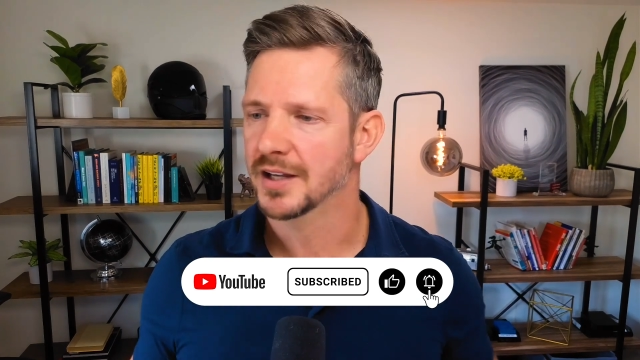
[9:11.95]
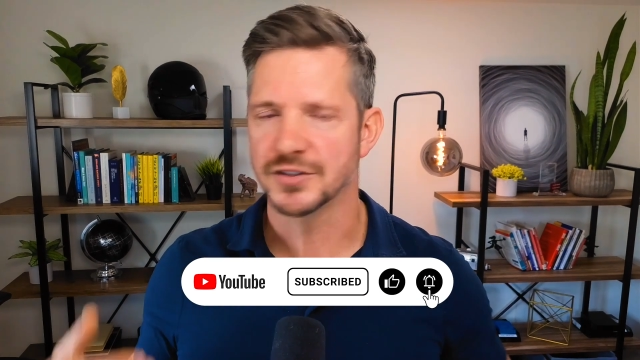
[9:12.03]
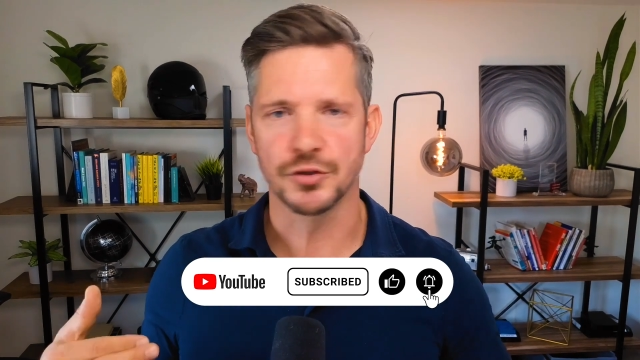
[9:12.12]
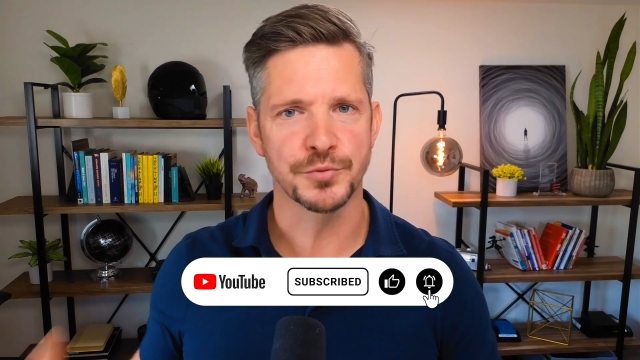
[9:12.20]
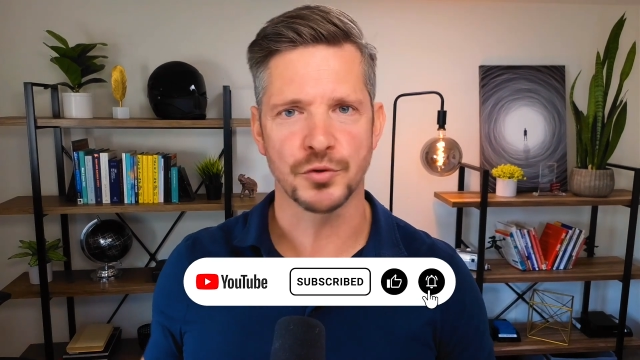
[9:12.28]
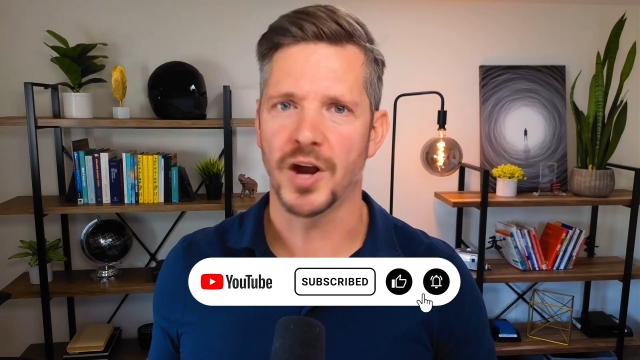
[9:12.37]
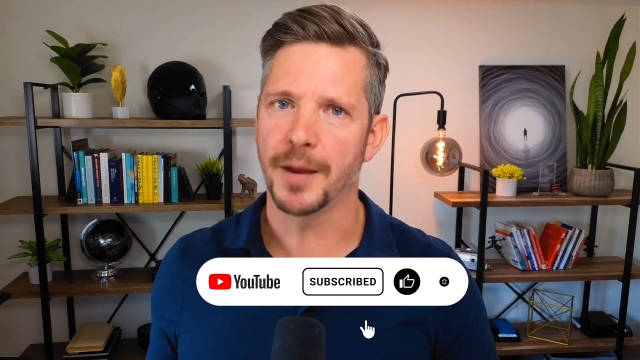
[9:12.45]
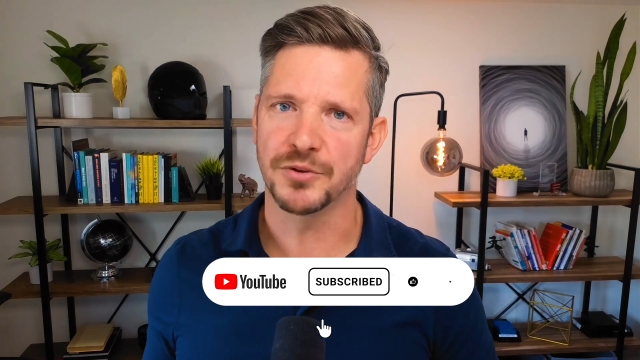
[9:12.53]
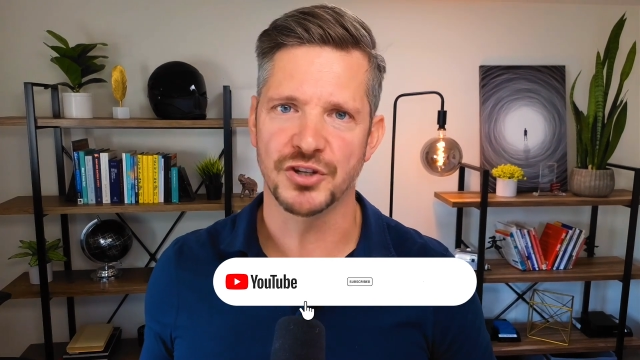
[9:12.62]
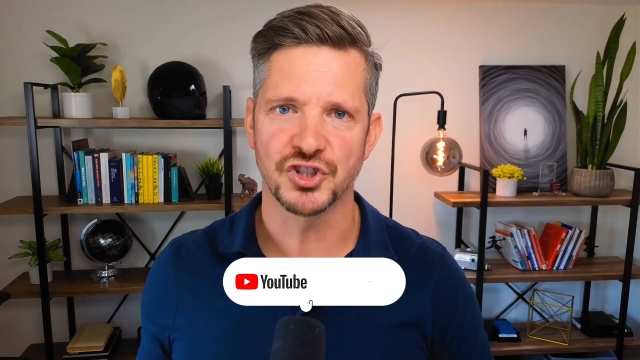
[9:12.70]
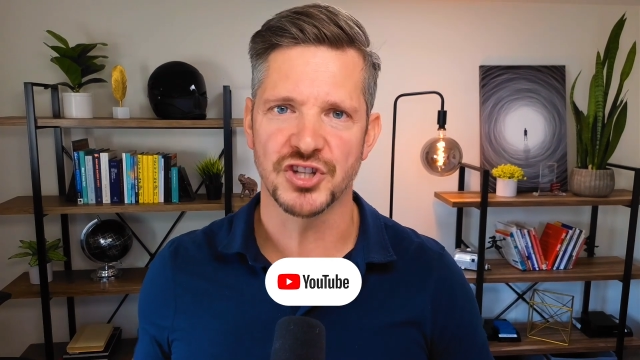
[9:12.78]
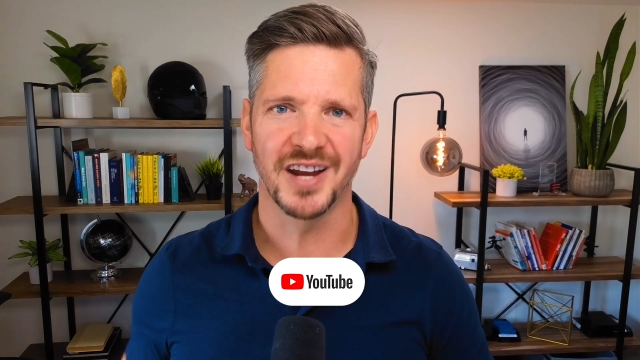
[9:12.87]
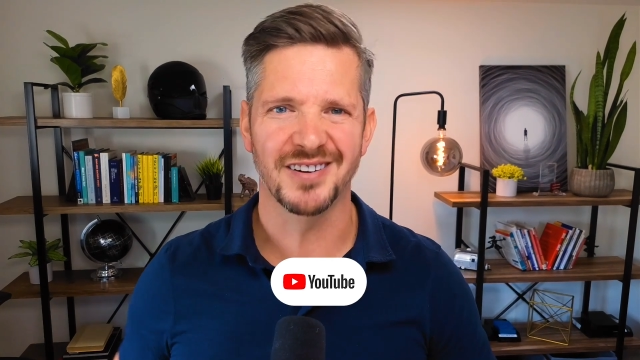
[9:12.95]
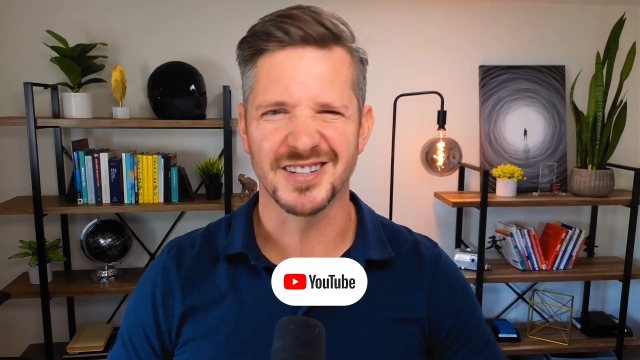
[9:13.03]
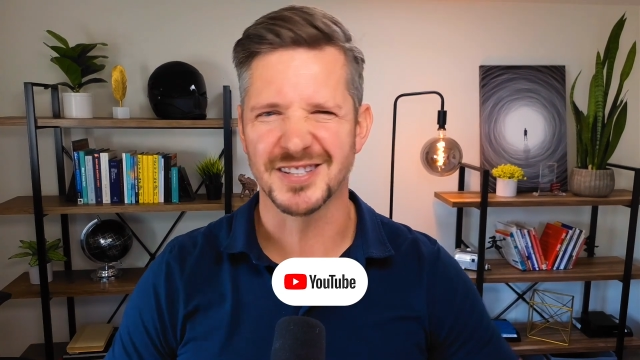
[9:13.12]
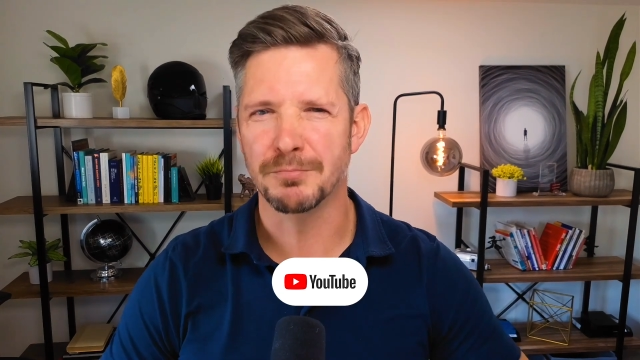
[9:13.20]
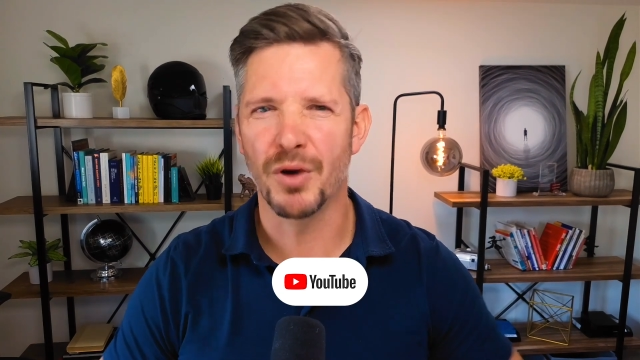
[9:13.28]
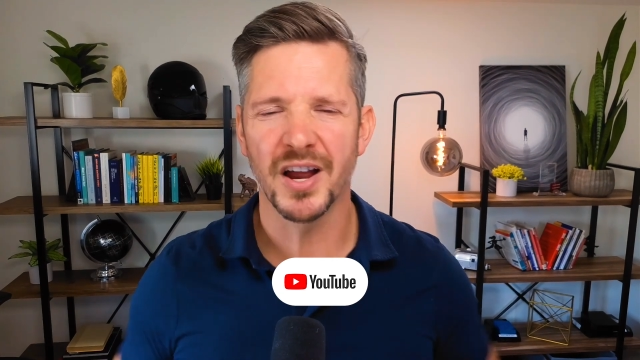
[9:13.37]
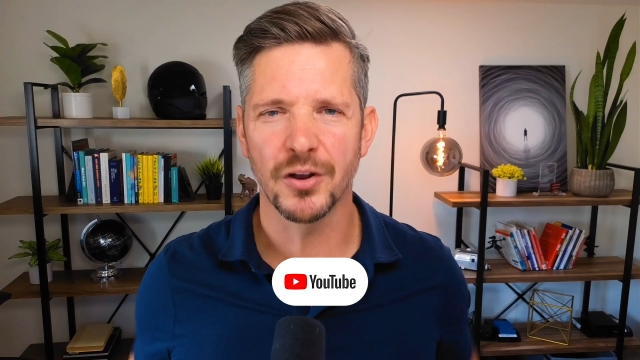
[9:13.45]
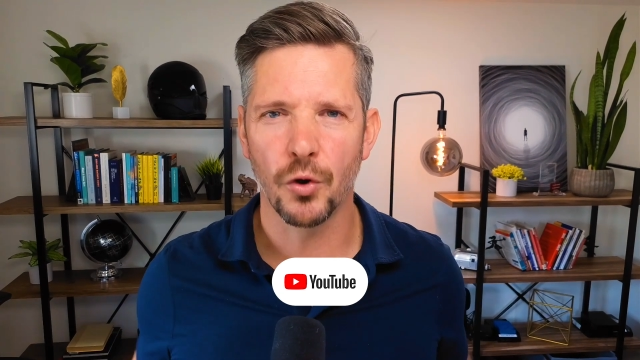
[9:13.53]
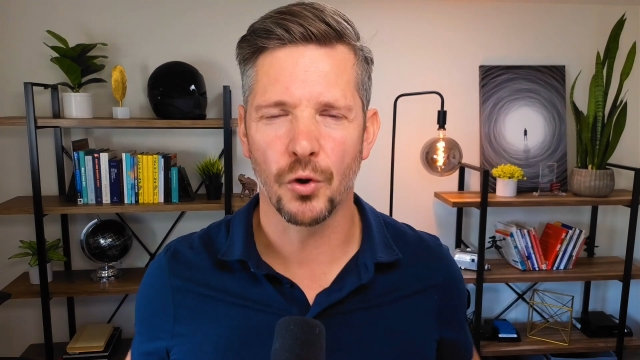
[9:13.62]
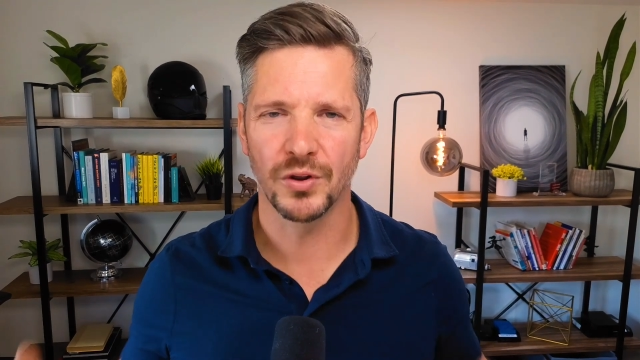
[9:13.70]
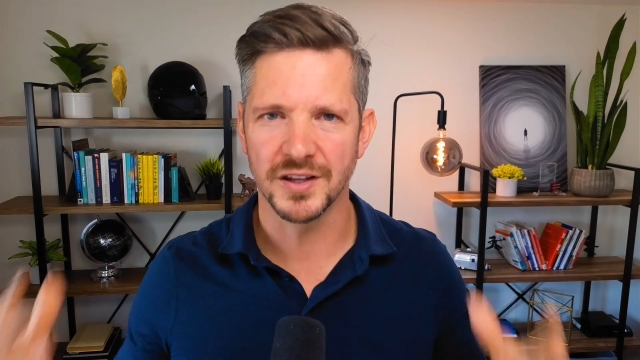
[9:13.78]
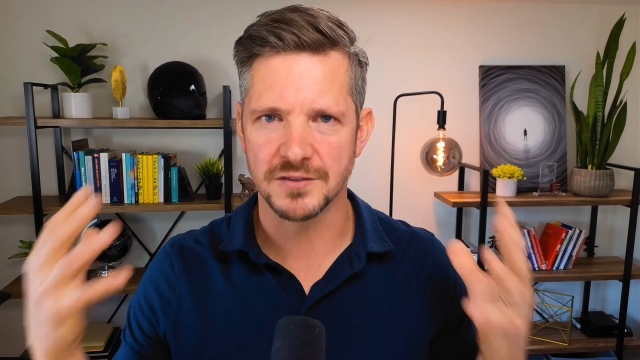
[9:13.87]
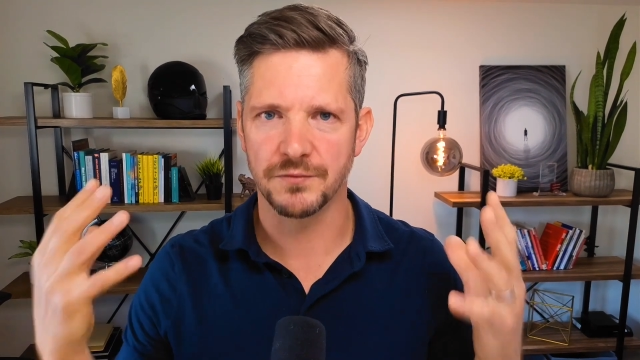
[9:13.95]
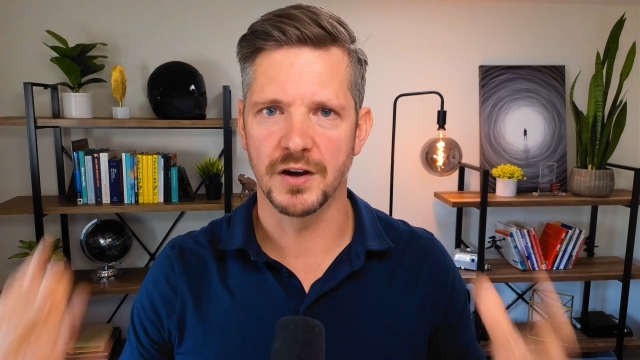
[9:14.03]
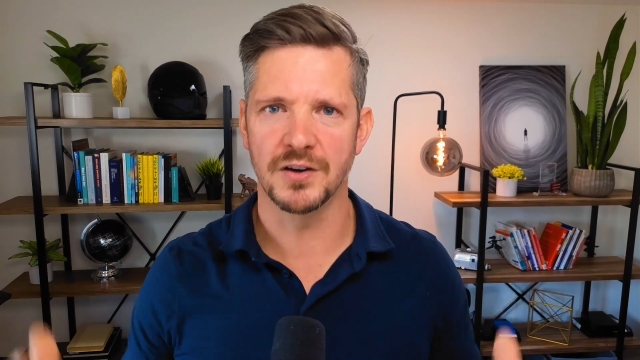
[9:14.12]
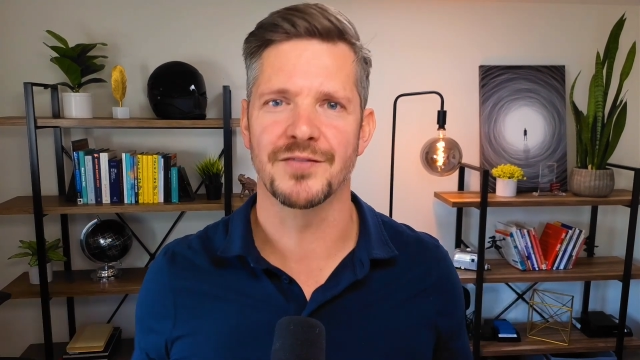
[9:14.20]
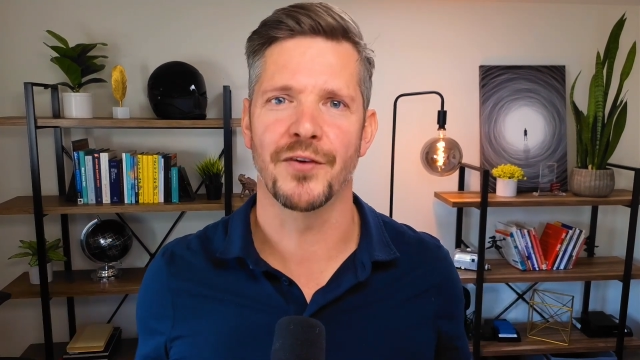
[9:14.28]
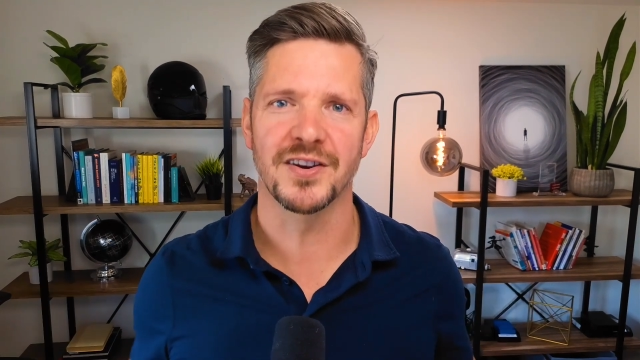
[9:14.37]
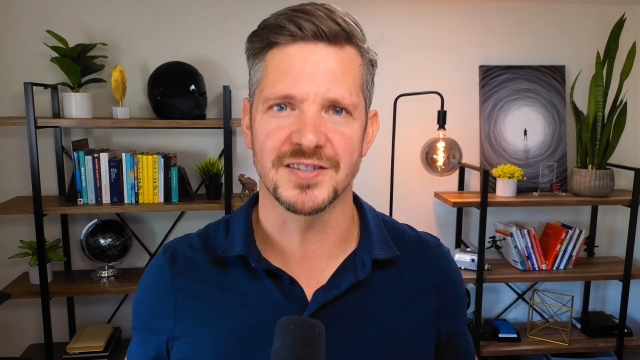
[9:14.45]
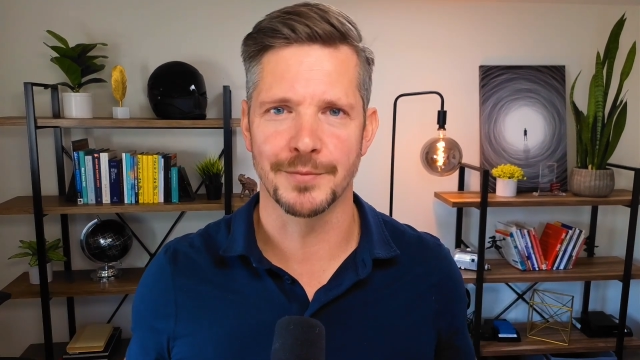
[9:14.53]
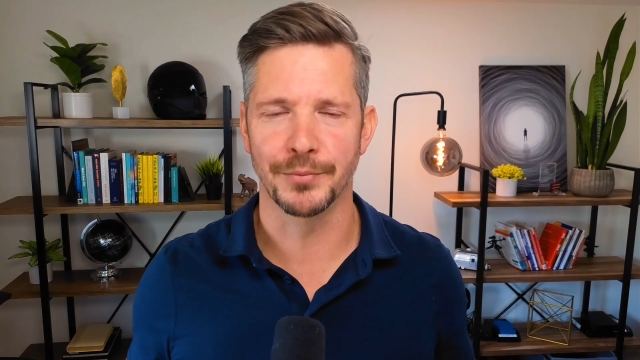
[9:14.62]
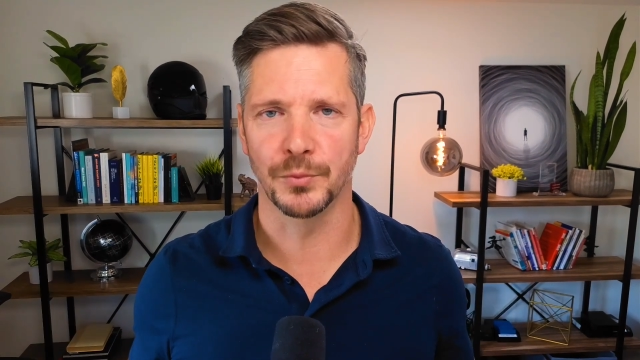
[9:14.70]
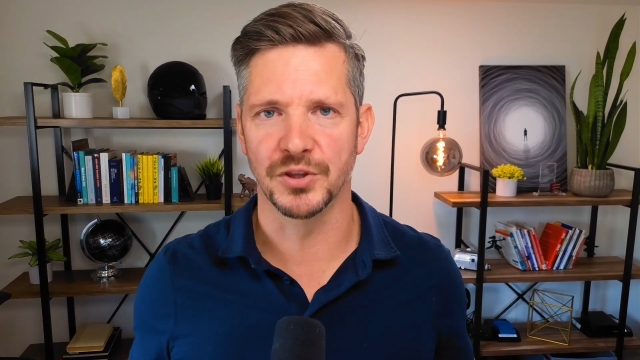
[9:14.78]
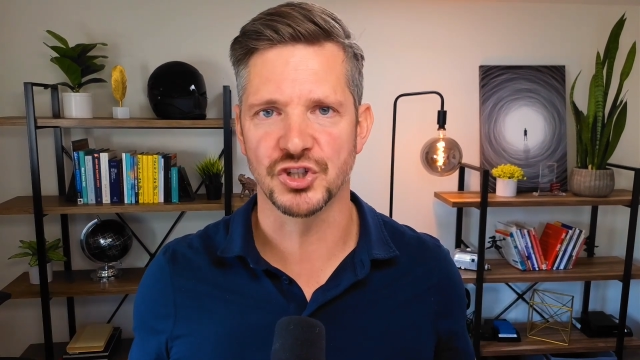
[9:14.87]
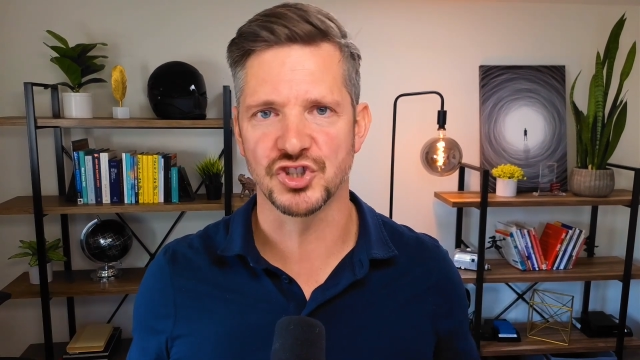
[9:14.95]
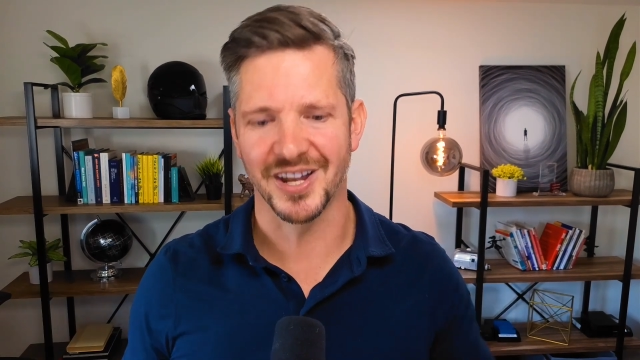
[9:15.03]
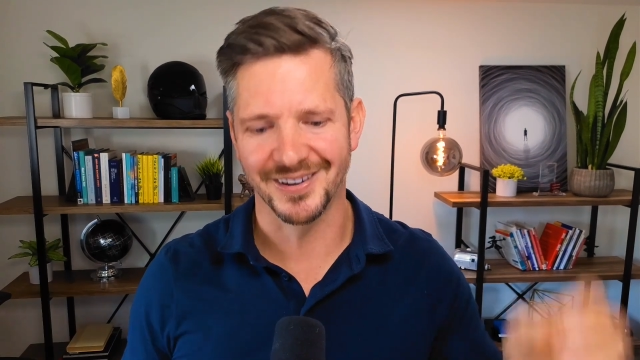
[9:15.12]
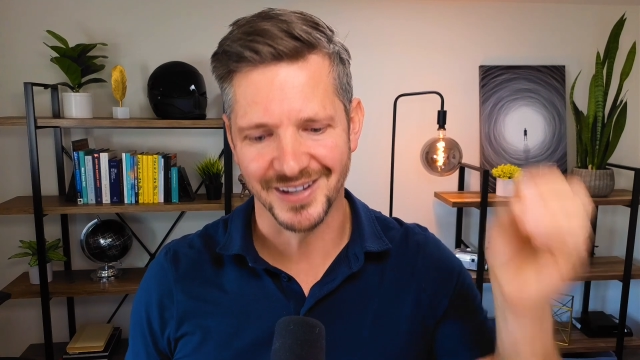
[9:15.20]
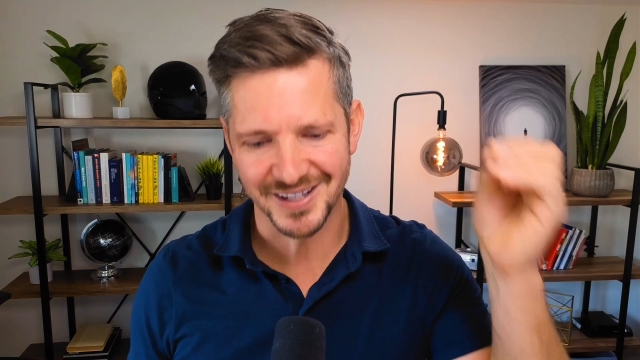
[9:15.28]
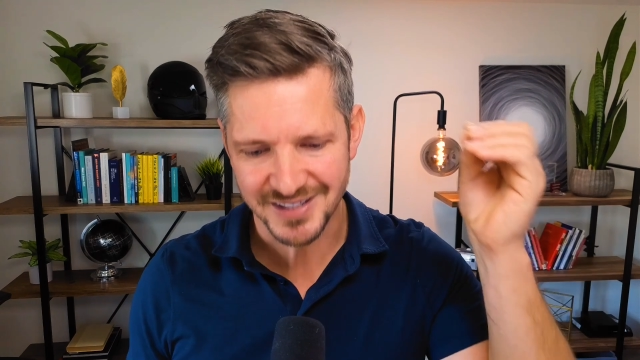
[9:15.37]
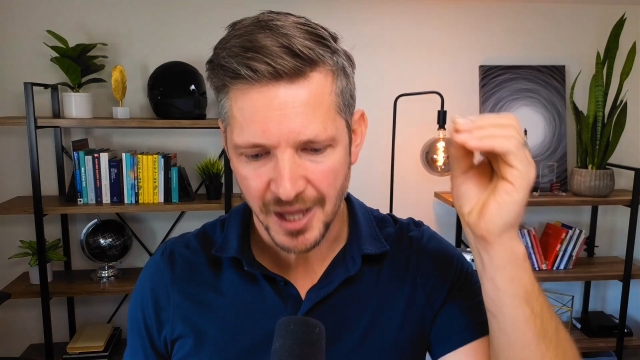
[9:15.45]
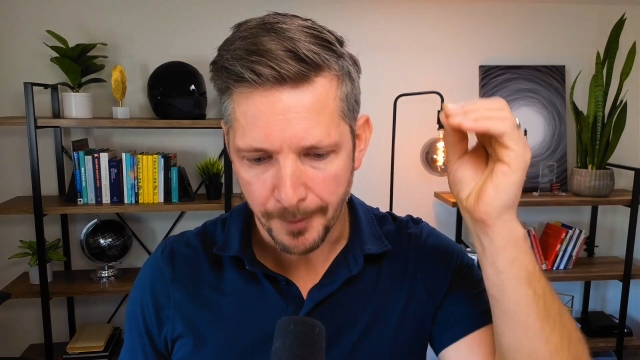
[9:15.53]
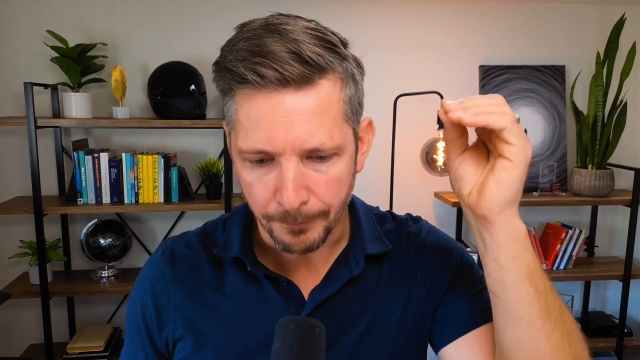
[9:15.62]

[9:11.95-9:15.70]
subscribe to this channel, because my goal is very, very simple with this channel, is